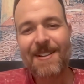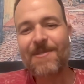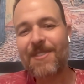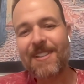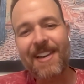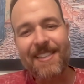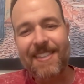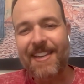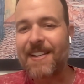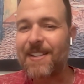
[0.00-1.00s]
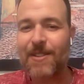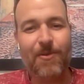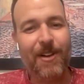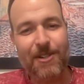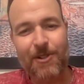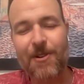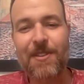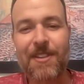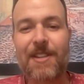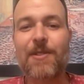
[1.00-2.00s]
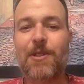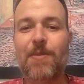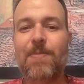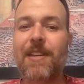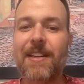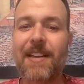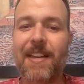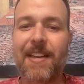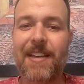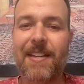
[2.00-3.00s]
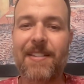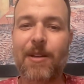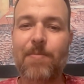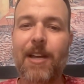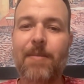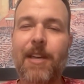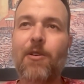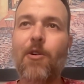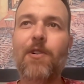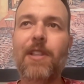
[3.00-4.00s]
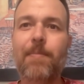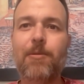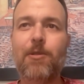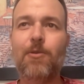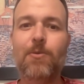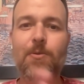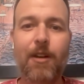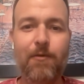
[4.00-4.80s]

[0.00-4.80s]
with a lot of things is way shorter than it used to be, and sometimes that overlaps to loved